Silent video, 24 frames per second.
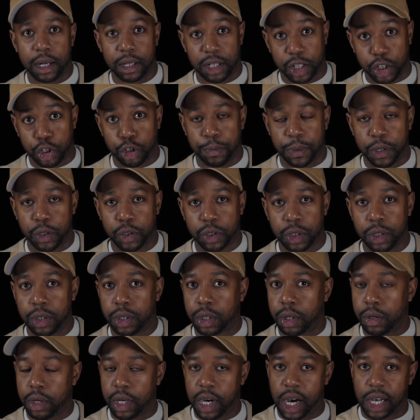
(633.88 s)
distribution,
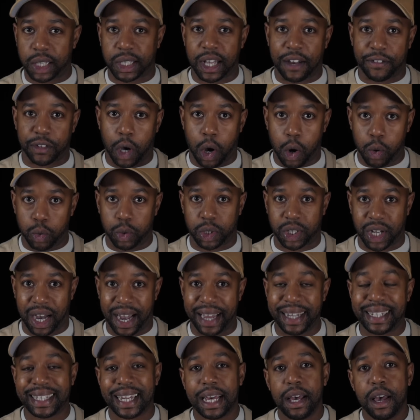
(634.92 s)
so you guys have to hold
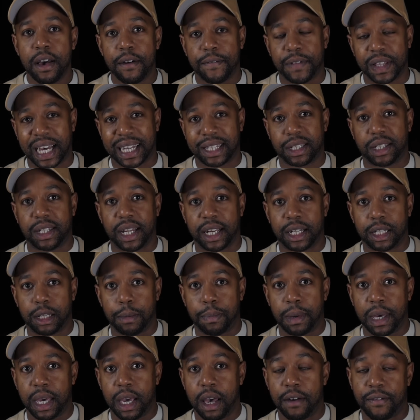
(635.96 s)
tight for that stick to
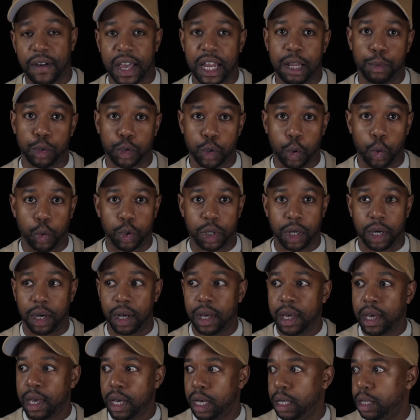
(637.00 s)
be available to order
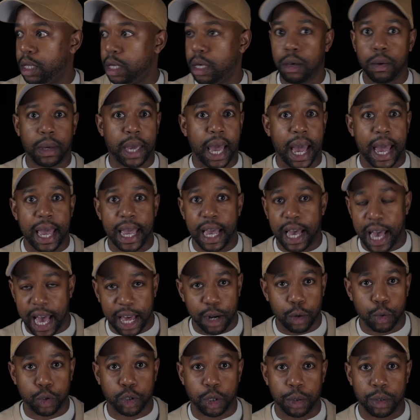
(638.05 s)
in the UK
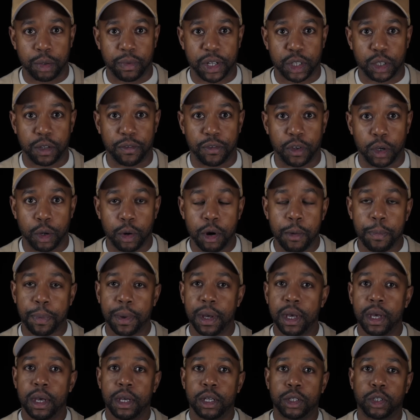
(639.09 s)
and also in the rest of Europe,
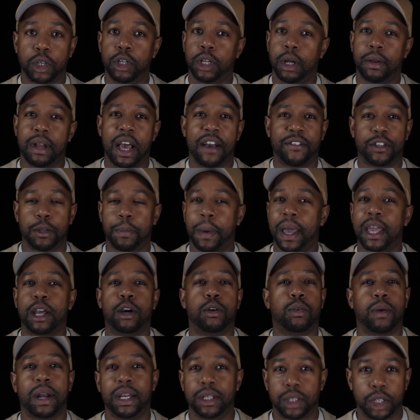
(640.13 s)
so you don't have to pay
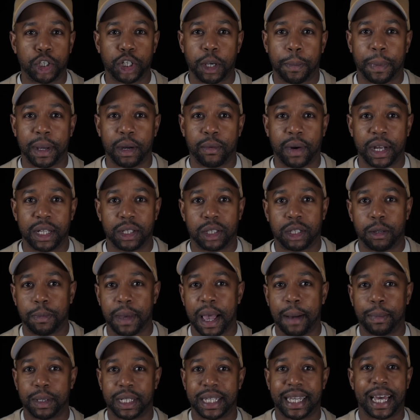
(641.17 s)
crazy shipping rates to be
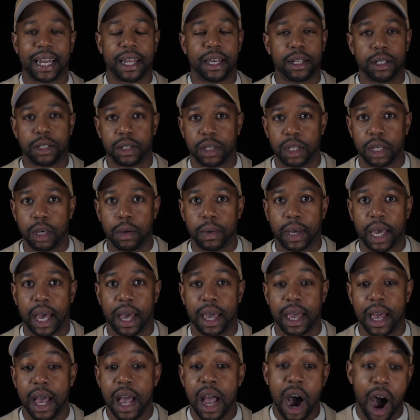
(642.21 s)
able to get it into the
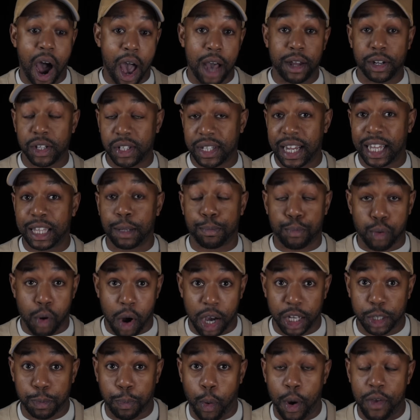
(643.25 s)
UK. I understand the
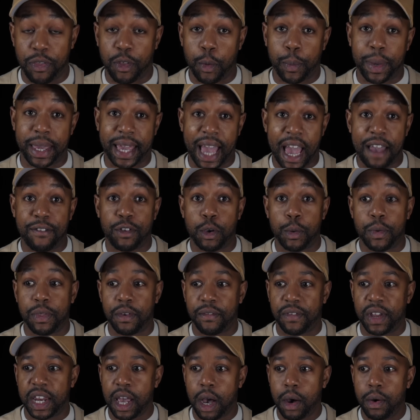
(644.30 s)
price point that we gave you in the
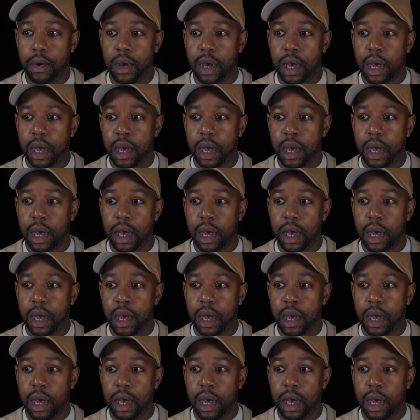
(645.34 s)
video